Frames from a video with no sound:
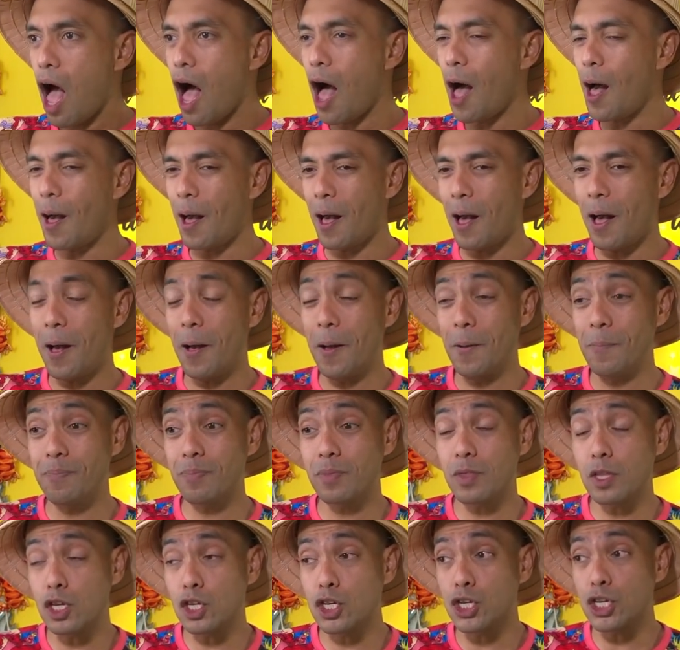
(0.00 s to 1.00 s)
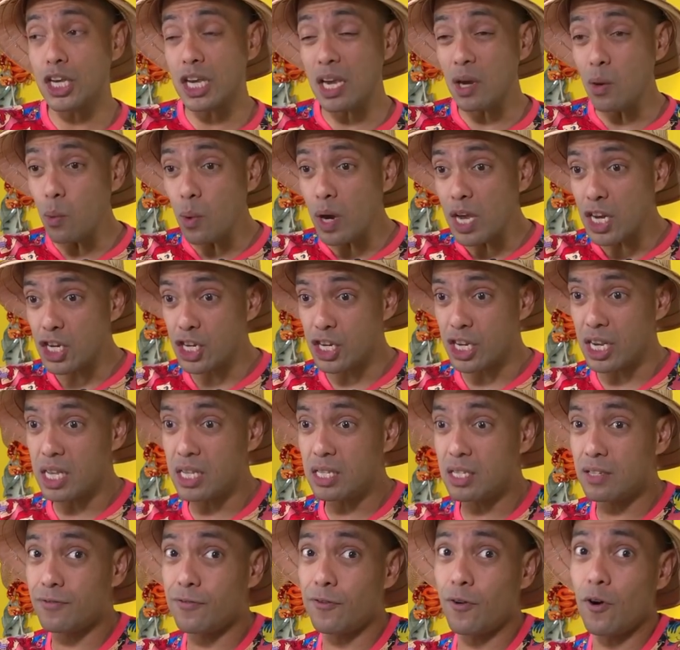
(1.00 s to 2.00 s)
Um, she
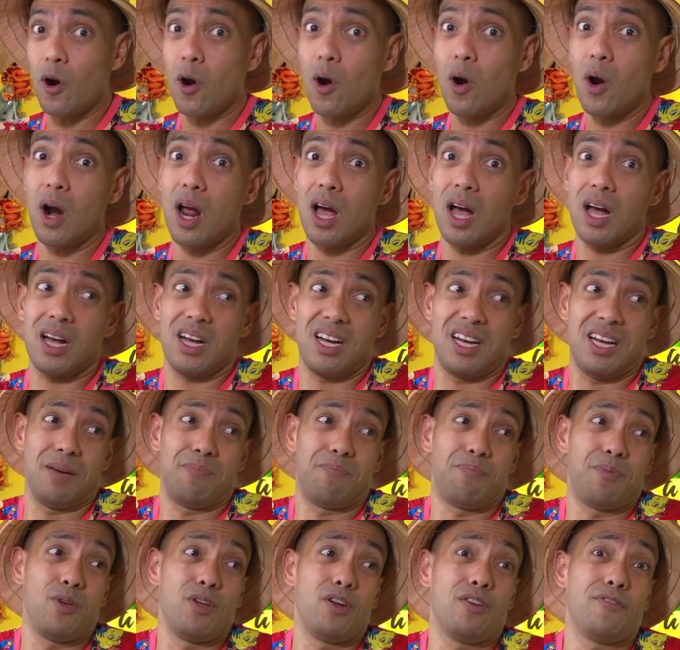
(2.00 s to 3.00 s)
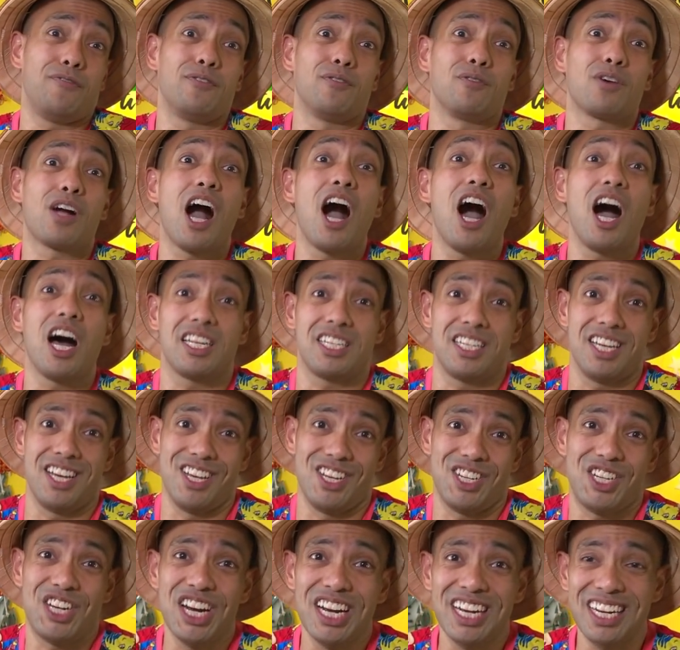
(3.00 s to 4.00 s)
wishes for a beautiful
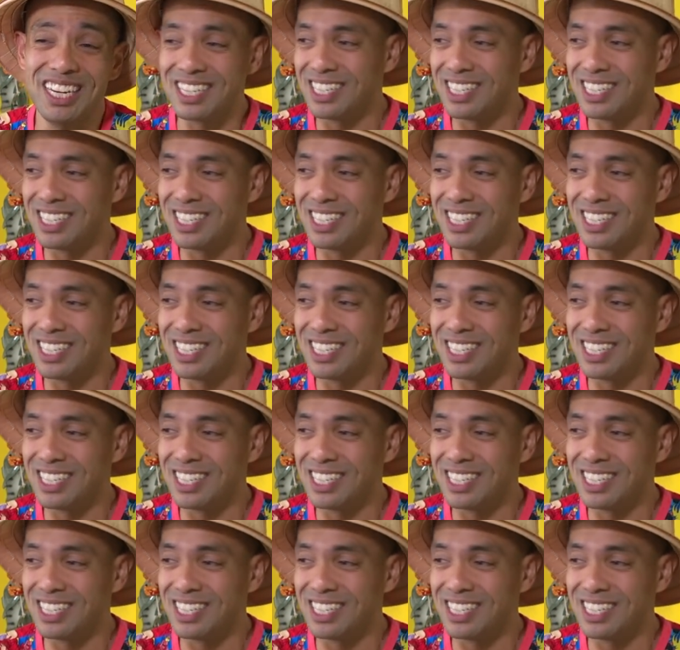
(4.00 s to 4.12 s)
cottage.